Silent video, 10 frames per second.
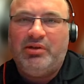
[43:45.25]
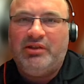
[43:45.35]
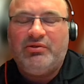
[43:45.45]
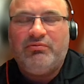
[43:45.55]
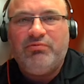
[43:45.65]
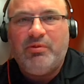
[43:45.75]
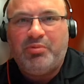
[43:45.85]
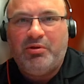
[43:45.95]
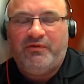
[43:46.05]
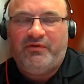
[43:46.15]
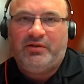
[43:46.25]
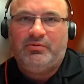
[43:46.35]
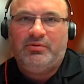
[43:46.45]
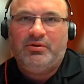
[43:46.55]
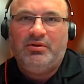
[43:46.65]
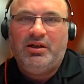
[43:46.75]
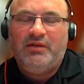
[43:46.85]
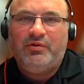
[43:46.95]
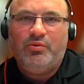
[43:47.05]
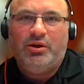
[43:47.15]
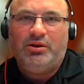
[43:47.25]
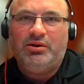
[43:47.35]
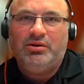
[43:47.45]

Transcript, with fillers: It's a ripple effect, everyone